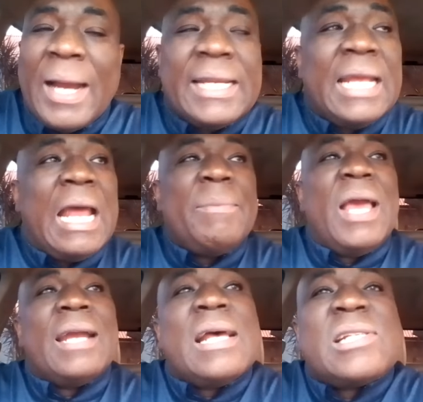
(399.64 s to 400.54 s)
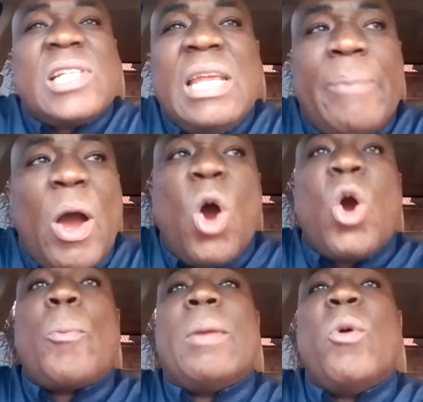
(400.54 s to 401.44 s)
Man, then I'm here that sleeper
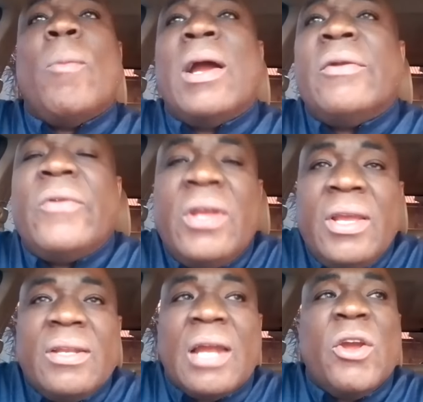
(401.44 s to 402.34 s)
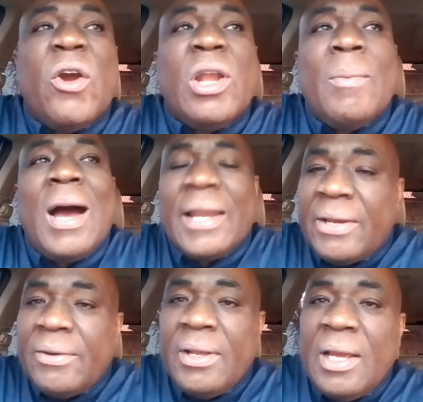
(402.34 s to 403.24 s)
hug up him woman in the early
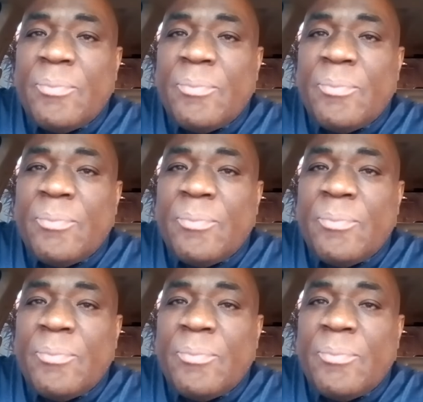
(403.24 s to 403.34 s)
morning.